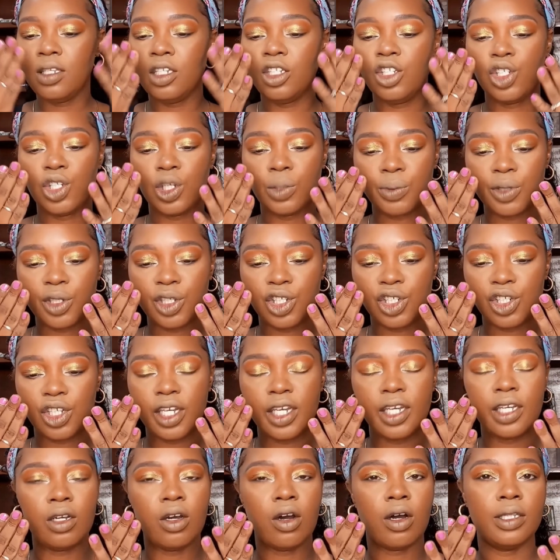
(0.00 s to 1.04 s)
The shimmer
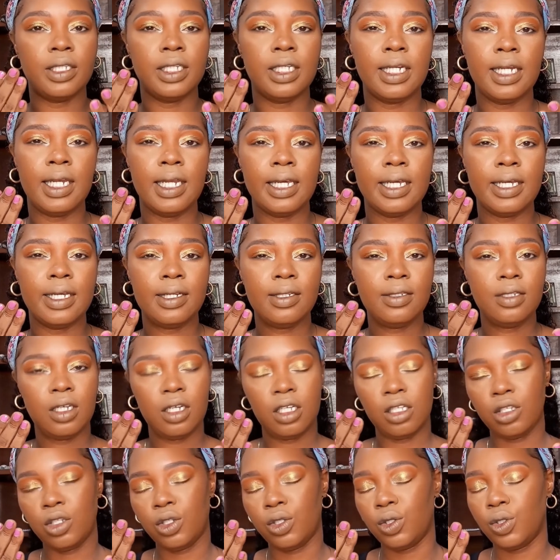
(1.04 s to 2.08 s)
shade on the lid,
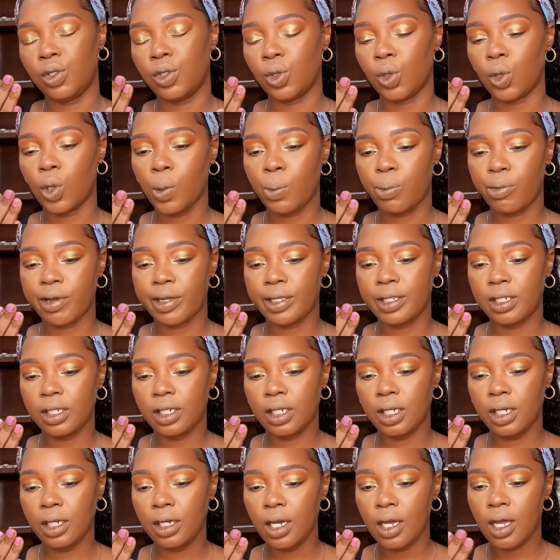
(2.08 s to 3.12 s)
so
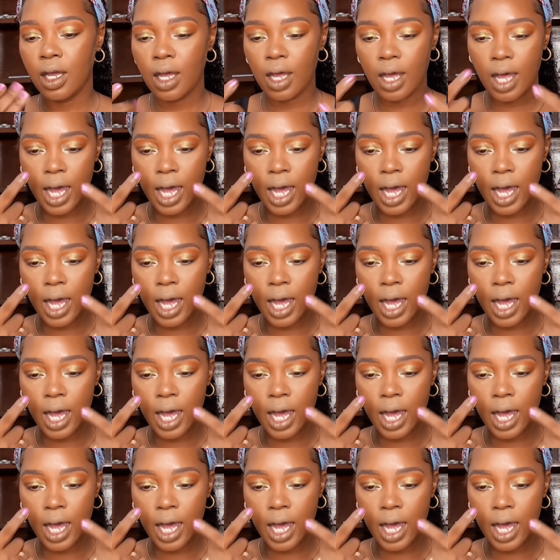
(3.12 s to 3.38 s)
pretty.